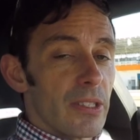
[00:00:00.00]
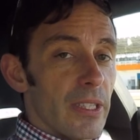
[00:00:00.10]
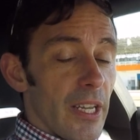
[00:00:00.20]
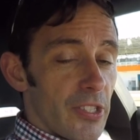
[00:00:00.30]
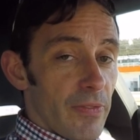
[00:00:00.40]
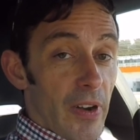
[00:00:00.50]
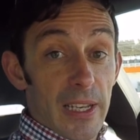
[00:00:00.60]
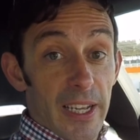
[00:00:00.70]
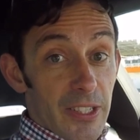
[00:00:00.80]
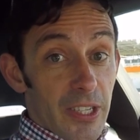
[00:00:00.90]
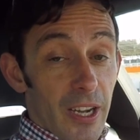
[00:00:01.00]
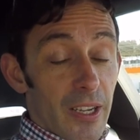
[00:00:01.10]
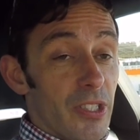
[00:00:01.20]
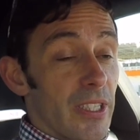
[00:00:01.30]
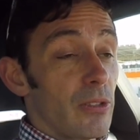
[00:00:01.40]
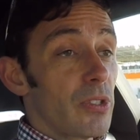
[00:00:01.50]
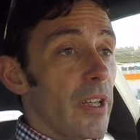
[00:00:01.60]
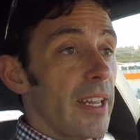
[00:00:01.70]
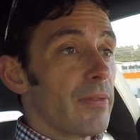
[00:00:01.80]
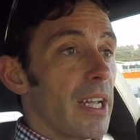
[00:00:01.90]
It's a very light car still,
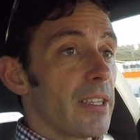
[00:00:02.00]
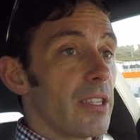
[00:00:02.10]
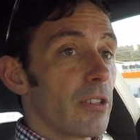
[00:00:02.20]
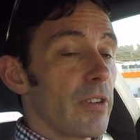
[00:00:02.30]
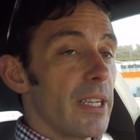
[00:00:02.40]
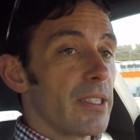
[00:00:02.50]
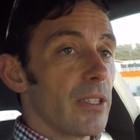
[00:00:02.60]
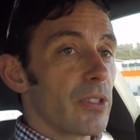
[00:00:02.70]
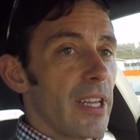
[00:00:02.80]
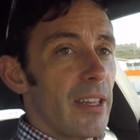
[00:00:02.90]
so they haven't added a great deal to that.